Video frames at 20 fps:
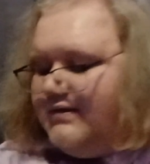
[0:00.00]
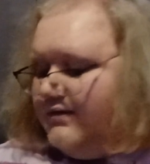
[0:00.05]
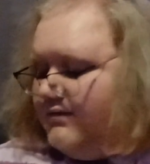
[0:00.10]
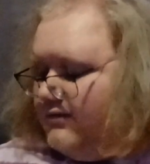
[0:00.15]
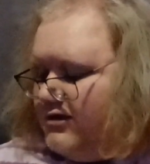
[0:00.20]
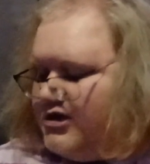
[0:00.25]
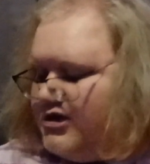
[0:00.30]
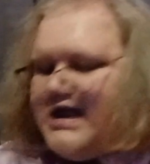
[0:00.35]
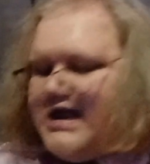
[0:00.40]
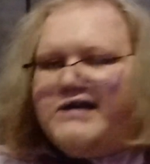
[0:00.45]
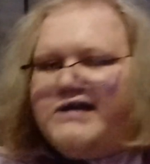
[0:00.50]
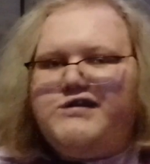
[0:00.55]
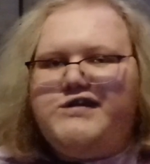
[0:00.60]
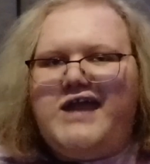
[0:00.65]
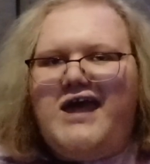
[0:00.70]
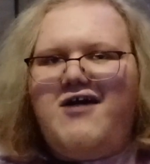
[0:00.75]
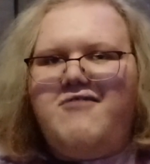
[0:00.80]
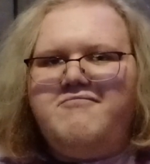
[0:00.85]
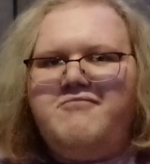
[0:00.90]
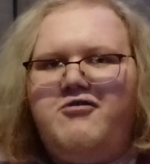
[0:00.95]
checks
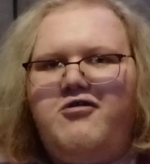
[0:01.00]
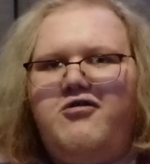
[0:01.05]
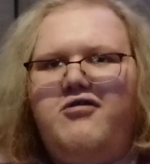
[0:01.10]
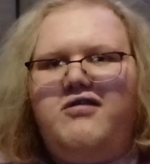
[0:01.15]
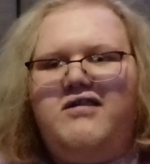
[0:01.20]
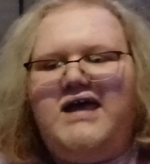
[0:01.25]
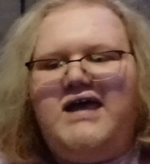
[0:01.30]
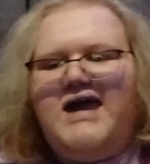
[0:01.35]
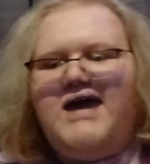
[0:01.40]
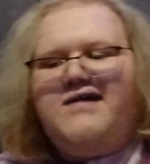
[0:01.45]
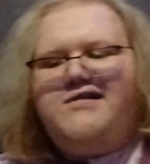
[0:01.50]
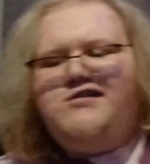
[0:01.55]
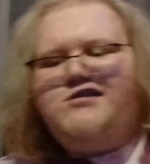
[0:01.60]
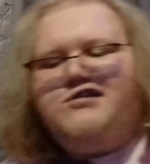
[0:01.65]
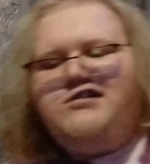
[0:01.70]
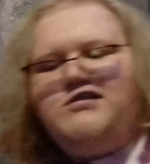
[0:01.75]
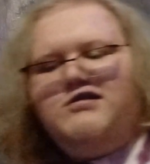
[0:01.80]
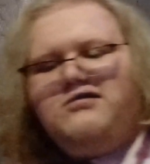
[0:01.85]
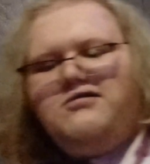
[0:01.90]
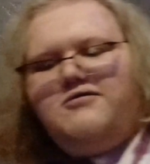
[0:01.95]
out more or
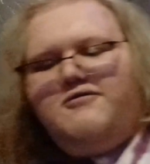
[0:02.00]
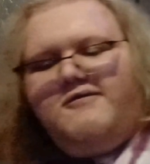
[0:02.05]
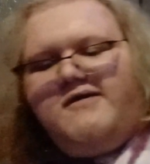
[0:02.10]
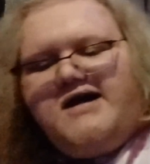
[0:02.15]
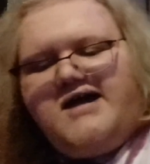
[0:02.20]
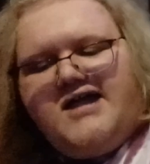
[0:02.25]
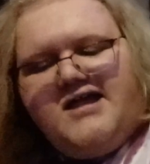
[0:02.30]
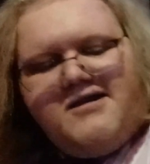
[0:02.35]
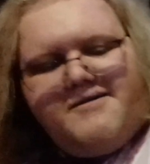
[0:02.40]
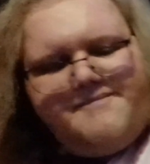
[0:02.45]
less, right?